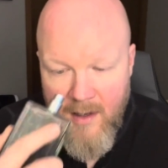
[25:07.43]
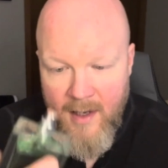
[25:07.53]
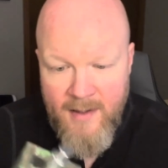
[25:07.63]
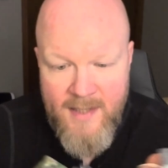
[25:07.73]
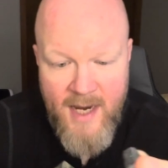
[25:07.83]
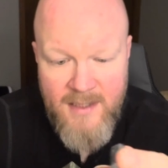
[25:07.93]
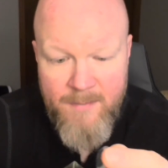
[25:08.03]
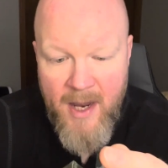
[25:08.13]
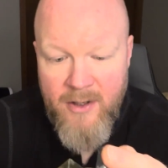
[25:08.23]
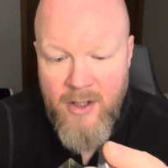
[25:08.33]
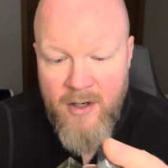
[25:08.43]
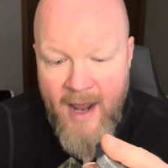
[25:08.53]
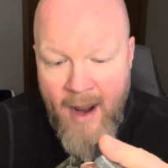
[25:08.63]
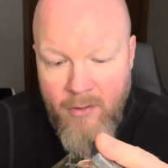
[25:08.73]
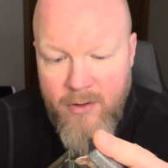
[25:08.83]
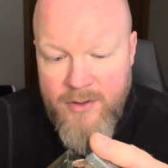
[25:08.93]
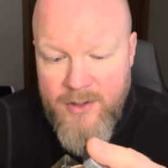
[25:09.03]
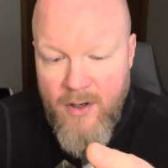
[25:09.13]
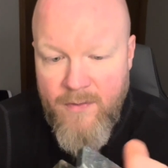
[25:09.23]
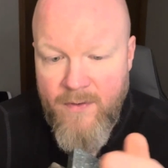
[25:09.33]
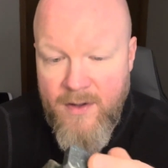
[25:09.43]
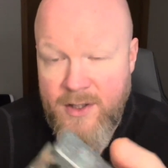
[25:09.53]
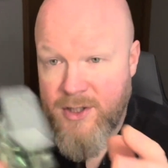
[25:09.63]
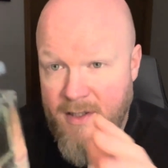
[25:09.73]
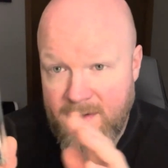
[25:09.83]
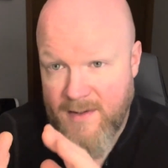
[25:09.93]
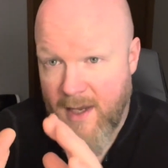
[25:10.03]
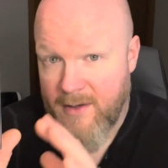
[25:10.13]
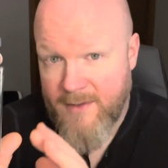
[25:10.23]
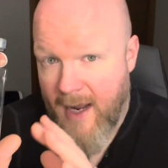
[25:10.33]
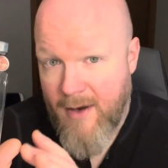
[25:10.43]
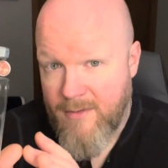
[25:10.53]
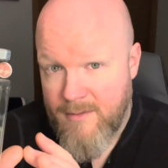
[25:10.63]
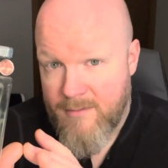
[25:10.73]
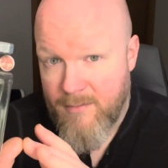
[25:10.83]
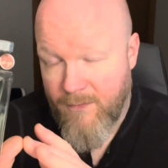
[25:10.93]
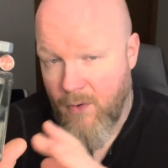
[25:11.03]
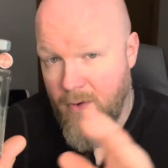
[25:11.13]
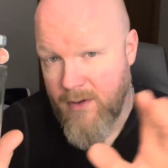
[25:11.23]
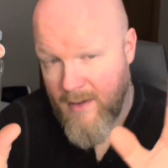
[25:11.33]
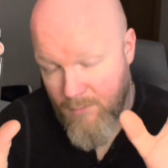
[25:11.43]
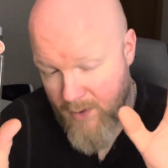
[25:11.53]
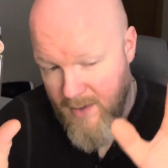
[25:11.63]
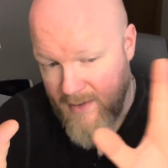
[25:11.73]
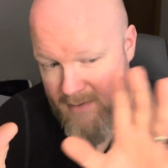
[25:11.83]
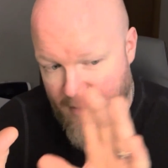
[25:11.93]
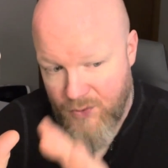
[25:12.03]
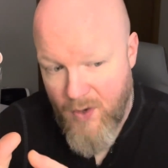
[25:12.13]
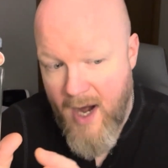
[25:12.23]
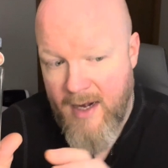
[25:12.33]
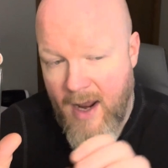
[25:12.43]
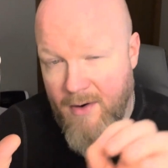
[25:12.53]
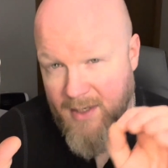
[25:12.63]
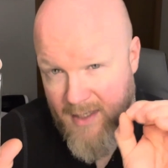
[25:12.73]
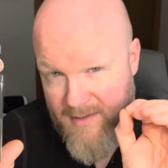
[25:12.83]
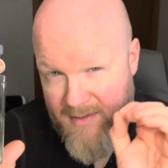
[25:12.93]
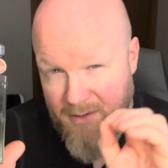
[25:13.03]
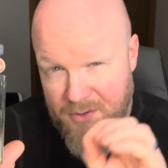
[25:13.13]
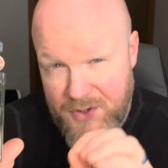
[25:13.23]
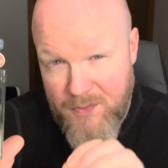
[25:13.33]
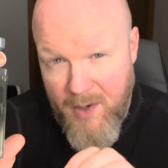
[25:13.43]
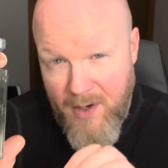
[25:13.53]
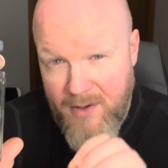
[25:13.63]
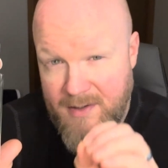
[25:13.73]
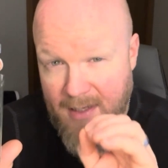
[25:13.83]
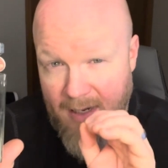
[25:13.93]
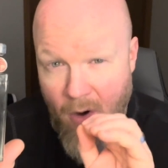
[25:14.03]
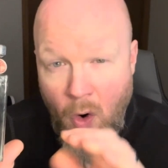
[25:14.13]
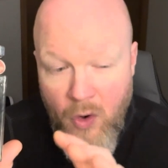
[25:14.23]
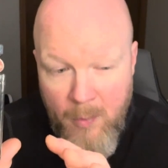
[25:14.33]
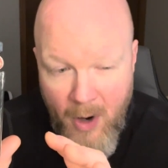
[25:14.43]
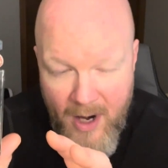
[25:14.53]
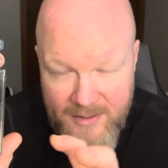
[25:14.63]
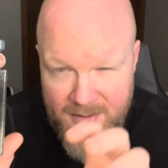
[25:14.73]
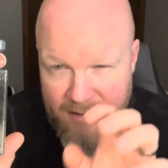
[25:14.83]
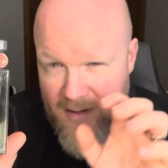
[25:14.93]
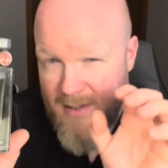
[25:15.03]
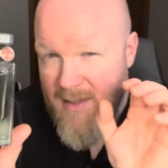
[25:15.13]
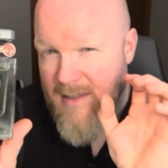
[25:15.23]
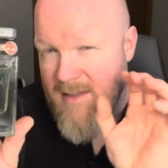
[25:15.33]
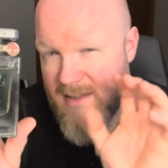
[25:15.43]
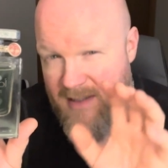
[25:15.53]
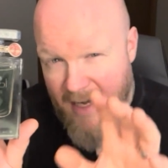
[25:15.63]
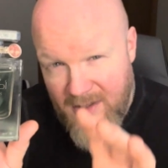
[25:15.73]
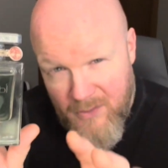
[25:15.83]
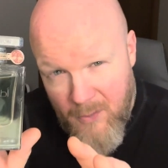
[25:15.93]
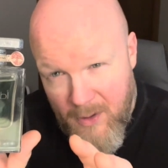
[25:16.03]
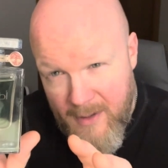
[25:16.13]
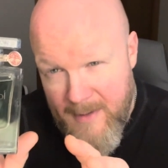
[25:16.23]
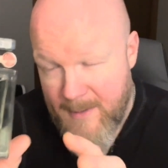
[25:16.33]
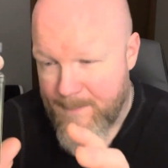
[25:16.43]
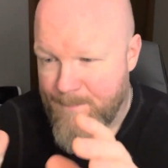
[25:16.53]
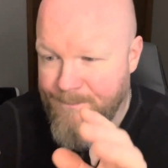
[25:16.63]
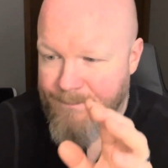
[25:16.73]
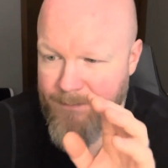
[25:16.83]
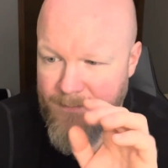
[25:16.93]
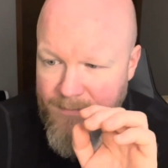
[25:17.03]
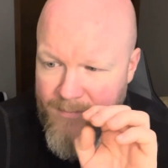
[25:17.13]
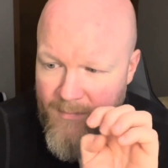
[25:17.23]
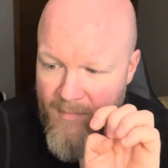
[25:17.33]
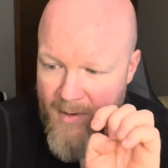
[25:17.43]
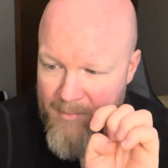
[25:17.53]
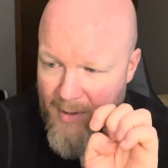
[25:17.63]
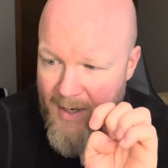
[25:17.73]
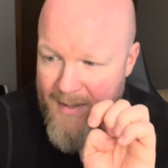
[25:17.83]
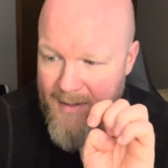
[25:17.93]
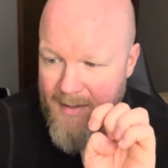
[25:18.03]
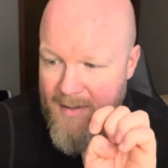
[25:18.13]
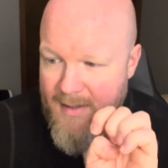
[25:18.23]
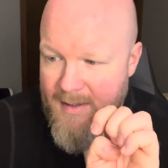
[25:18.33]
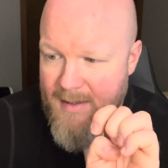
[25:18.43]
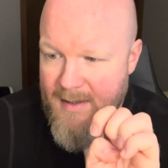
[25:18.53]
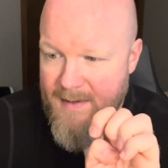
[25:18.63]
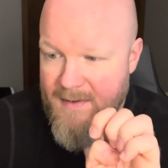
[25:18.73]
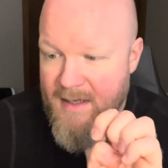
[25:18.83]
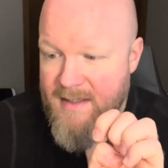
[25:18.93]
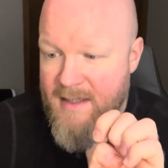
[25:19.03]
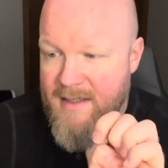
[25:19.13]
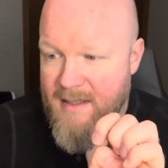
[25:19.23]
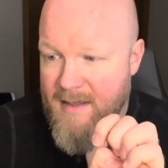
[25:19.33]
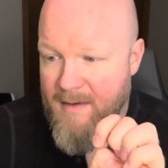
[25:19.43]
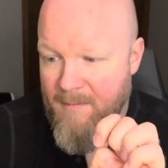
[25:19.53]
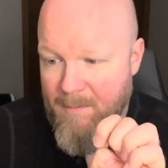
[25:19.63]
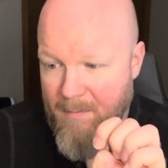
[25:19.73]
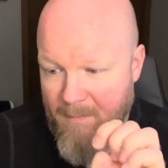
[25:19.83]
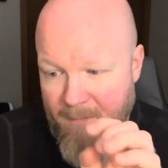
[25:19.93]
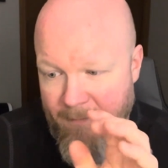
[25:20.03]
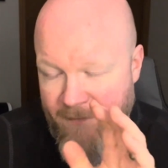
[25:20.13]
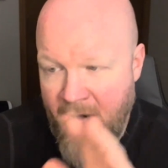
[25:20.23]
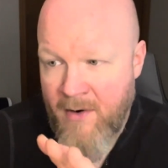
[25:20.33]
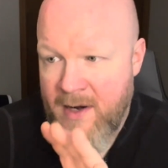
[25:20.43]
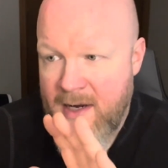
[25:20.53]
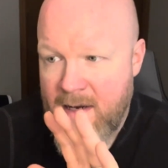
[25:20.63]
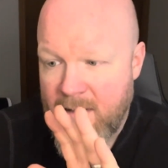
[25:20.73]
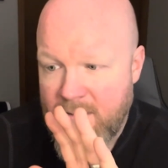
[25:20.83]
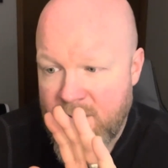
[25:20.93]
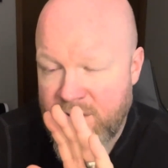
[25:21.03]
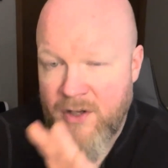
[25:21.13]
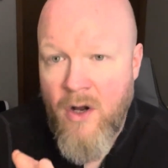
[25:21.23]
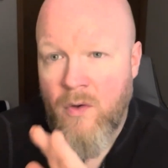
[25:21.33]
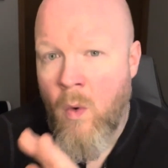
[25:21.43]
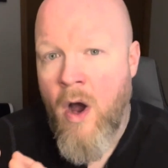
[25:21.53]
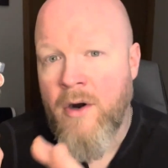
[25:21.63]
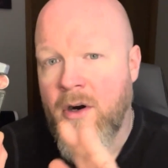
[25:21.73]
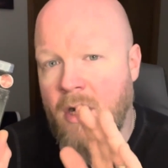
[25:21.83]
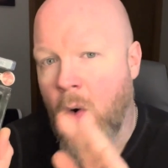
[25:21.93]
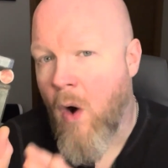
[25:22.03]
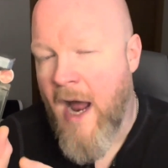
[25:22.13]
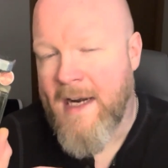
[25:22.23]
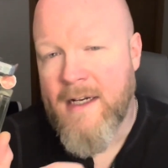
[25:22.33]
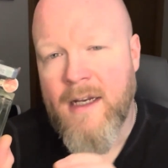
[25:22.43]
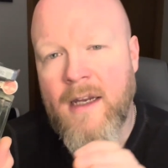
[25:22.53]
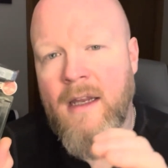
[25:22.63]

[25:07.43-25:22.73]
It takes about a good hour or so for this shit to settle down before, when you get to the dry down, it gets a little sweeter. It's like oak moss, sandalwood. But this is very saltwater aquatic.